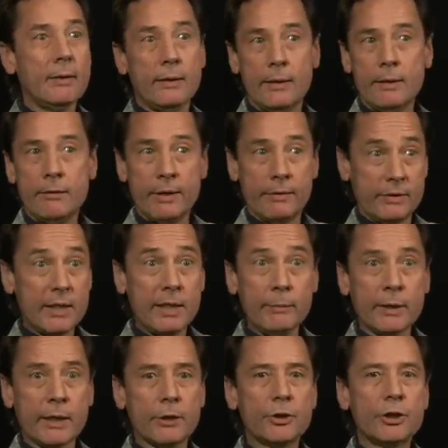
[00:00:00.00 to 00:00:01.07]
theory of
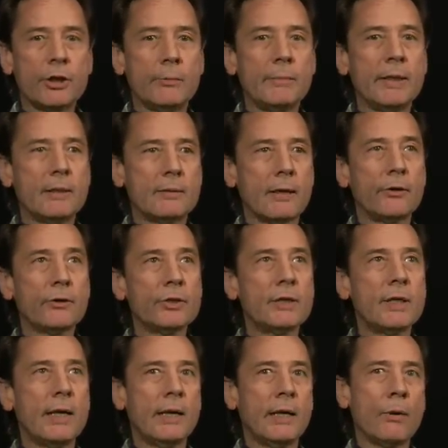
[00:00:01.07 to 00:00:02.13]
team leadership is
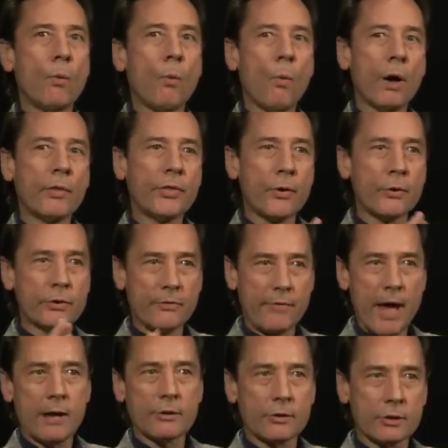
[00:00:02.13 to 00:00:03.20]
understanding what those
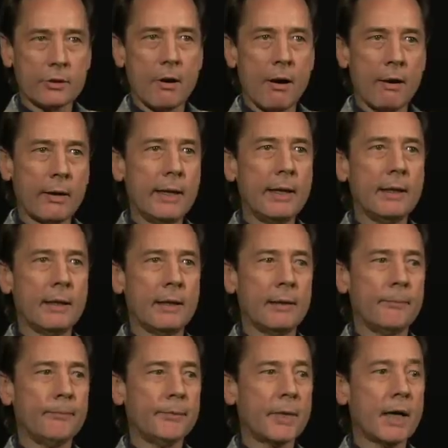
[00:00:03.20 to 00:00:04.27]
factors are in a